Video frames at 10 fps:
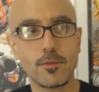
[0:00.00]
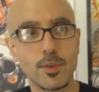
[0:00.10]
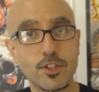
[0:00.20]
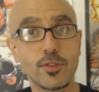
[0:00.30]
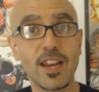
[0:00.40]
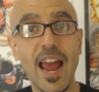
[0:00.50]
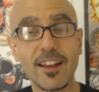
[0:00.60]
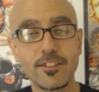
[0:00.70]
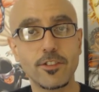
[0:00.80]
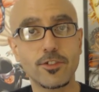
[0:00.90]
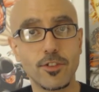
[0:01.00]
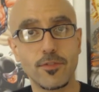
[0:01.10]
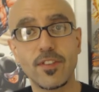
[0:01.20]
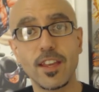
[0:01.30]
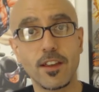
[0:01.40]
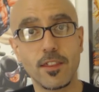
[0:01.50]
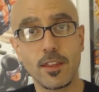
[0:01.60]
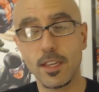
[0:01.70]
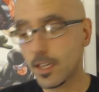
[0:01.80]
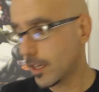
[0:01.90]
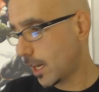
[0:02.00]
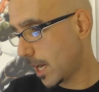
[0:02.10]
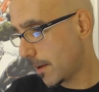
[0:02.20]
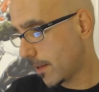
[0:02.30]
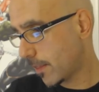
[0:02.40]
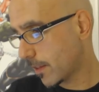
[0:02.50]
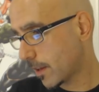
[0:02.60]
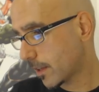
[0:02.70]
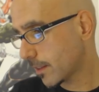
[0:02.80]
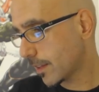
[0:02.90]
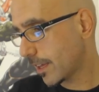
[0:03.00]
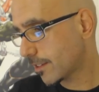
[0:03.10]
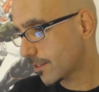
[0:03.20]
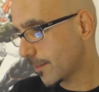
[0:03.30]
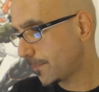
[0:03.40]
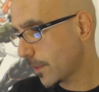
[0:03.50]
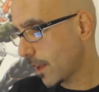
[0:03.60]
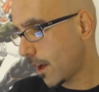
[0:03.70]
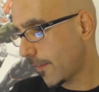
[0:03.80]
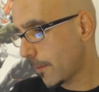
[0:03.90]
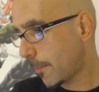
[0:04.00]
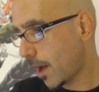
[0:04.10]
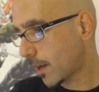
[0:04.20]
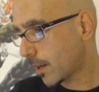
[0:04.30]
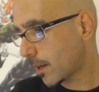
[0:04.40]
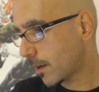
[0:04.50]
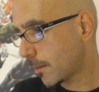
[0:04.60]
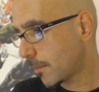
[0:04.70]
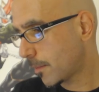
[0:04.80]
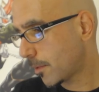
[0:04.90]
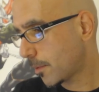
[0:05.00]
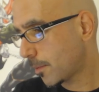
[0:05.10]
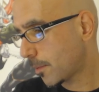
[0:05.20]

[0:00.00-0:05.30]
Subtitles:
which you can access via the links on the bottom